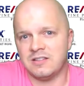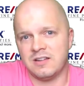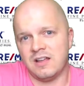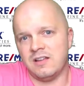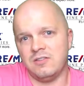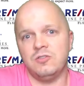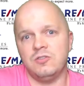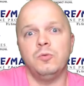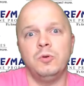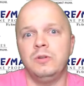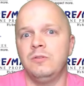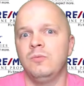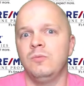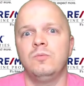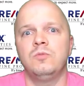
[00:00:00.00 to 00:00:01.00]

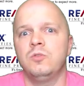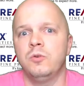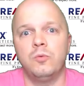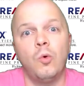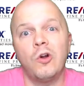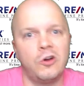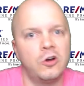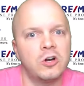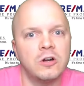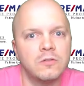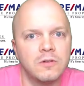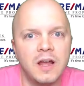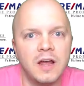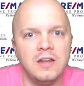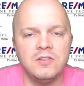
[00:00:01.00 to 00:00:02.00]
doing work,
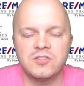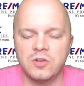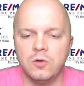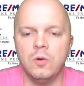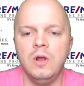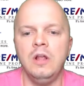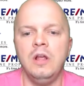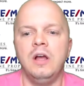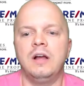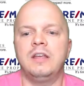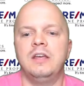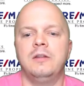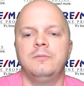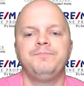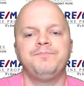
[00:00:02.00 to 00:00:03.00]
right? So
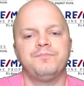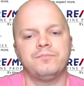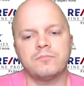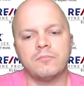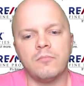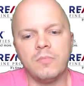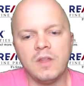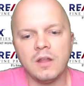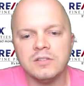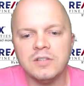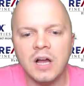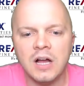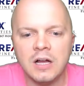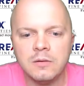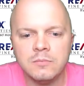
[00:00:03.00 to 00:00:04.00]
again,
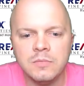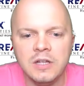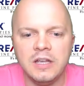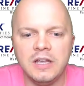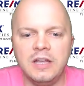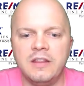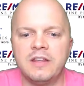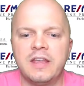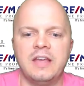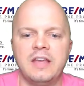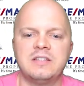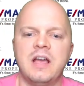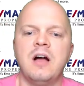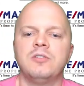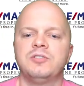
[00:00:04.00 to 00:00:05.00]
in the case
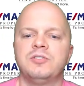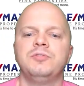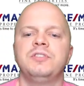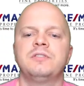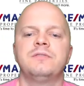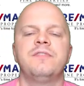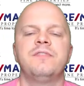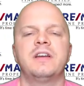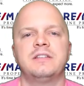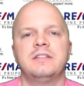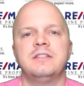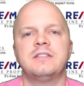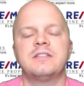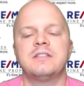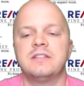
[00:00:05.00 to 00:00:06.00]
of household
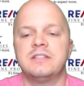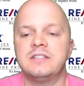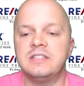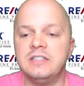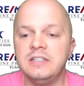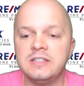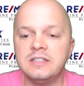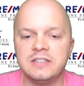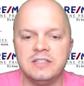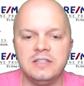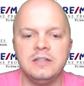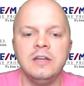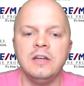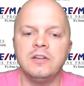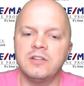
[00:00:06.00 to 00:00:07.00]
disinfectants, the CDC
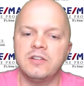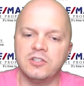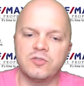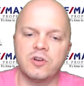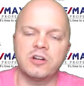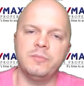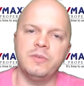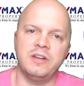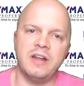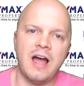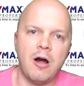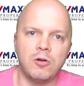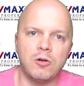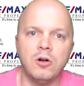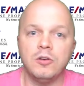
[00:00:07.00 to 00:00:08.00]
does recommend
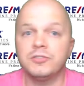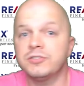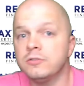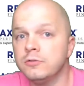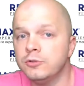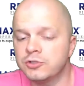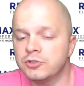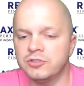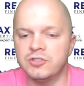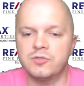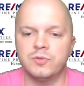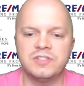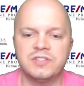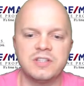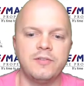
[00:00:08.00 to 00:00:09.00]
alcohol solutions with
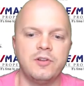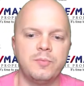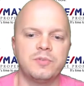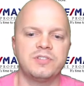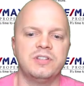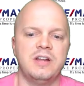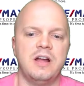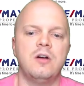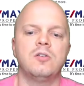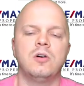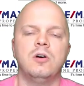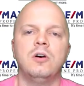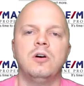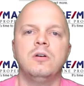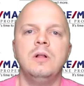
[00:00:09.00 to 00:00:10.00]
70%
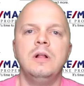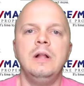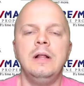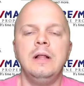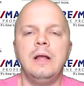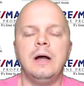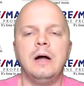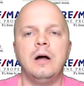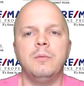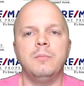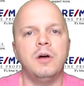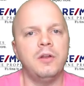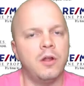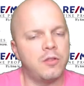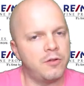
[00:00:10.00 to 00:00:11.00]
alcohol.
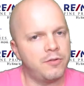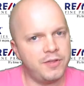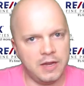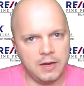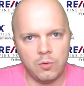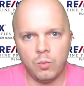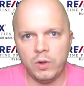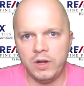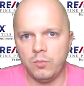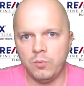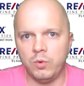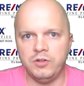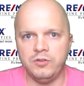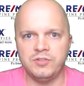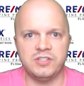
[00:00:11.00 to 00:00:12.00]
Another thing,
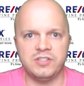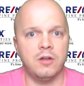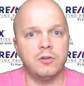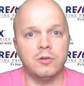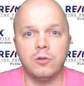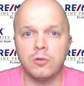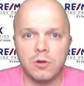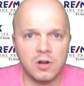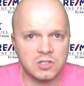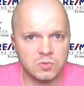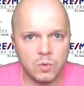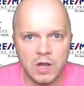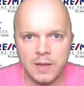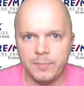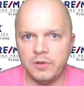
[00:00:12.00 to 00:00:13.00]
when you see all the Clorox
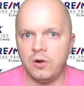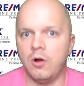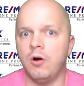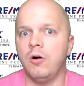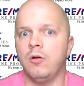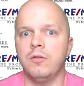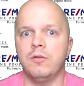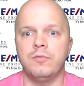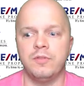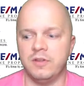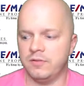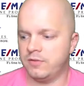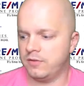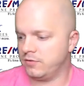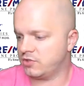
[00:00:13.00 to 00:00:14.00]
wipe and all
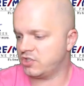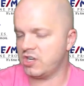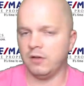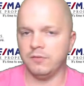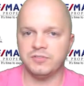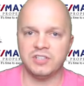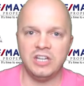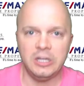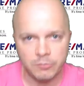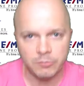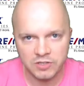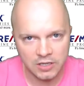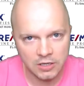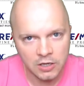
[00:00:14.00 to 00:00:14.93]
the shelves empty,